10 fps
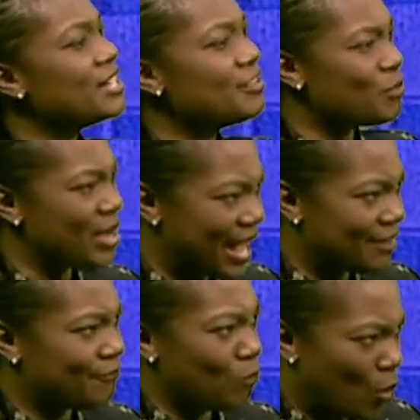if we had
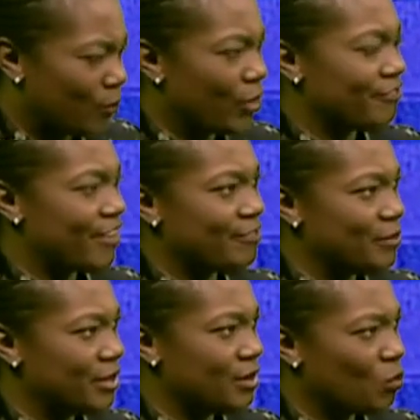1.5
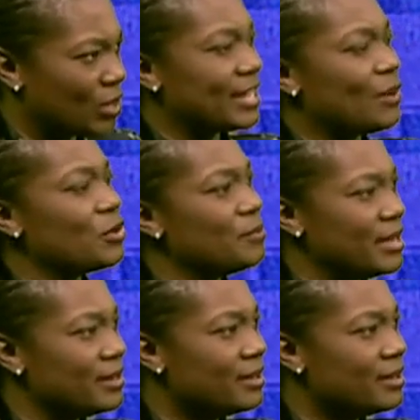million, what that would mean.